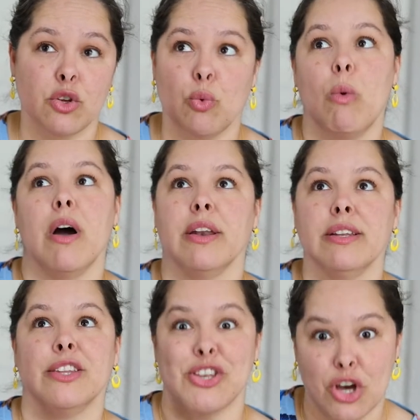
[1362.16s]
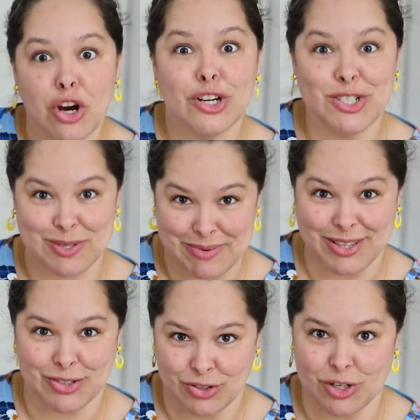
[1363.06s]
you want the yarn to be
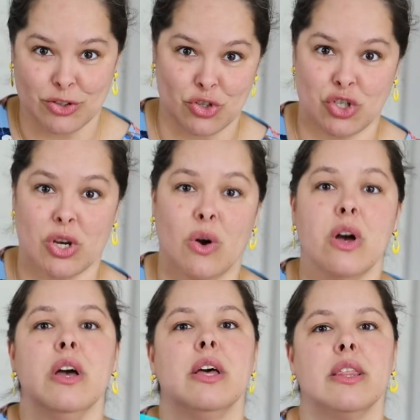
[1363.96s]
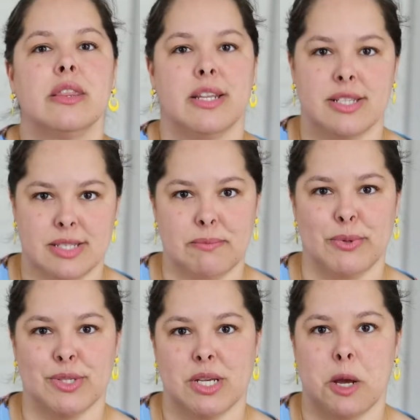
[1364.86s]
the start of the show then a
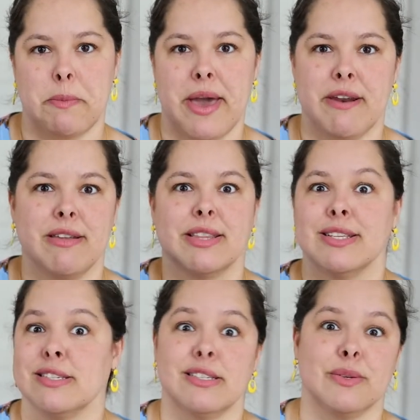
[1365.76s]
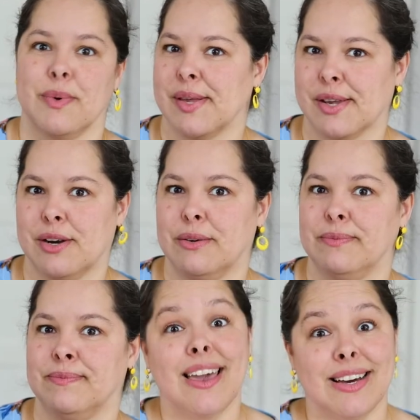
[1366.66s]
simple sock pattern like this is the way to go
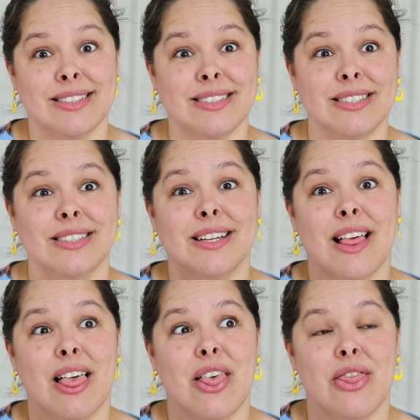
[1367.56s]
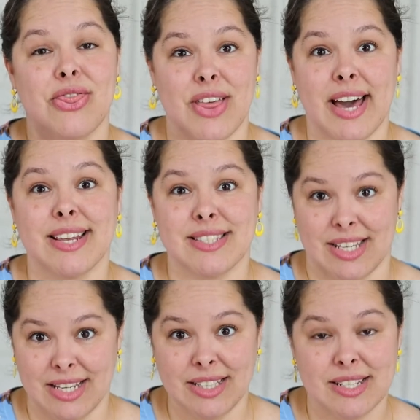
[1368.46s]
and that is
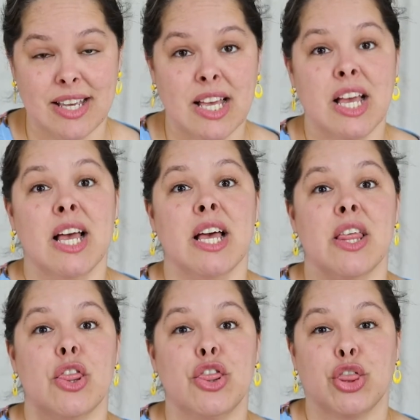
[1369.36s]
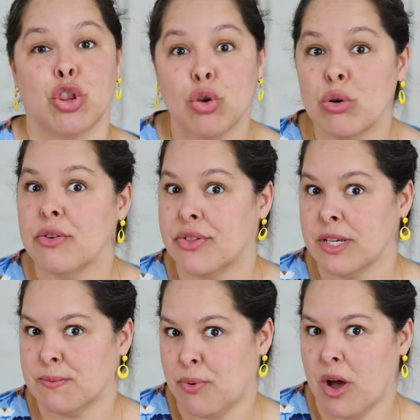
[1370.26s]
it Two of
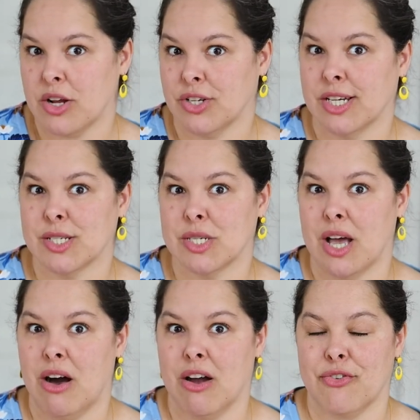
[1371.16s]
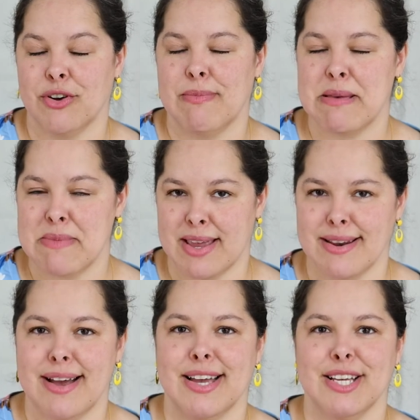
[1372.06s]
these projects are from my Make
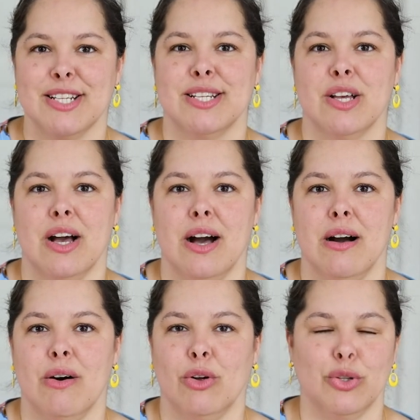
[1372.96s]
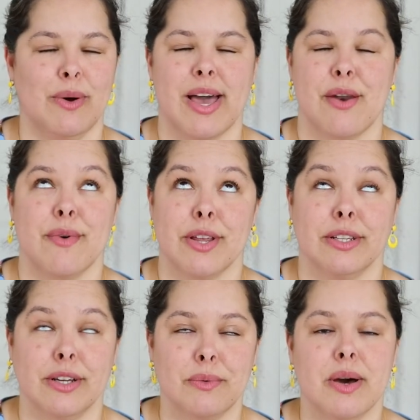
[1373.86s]
9, uh, although I had
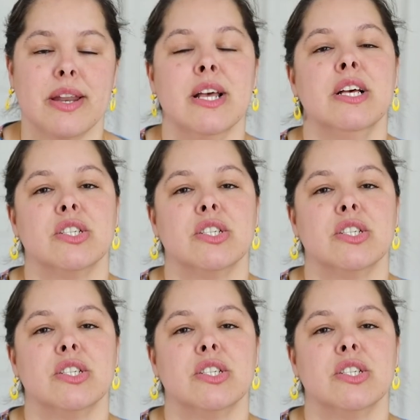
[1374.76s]
already done one.